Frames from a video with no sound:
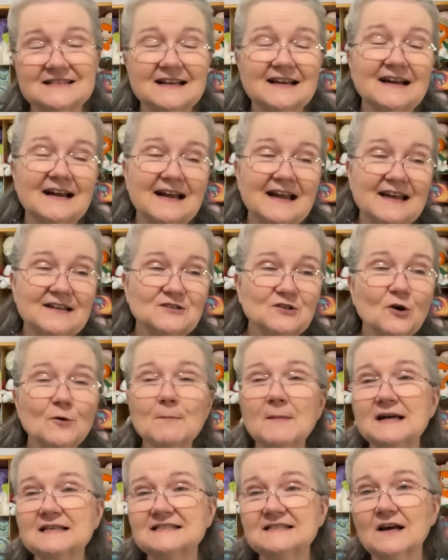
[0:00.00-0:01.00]
I had told
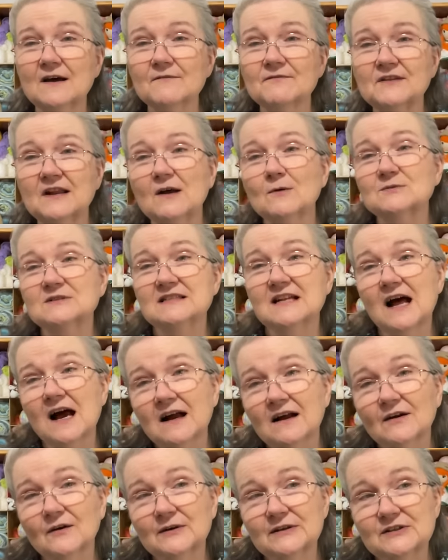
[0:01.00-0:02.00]
myself that I was
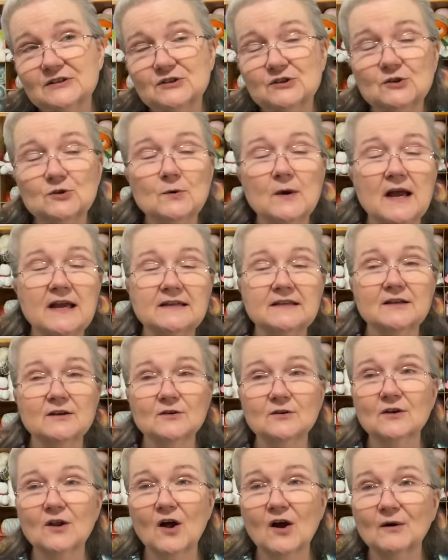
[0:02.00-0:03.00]
not going to do a
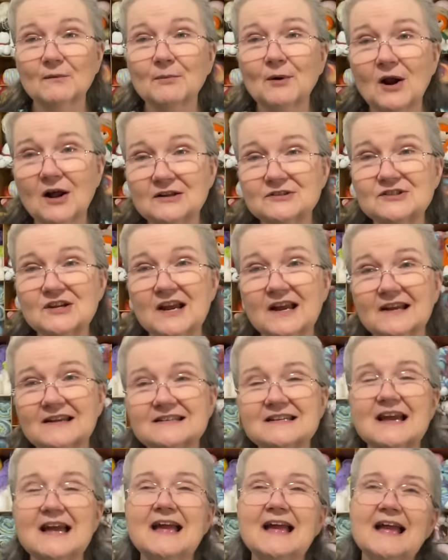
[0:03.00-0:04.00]
year-long project,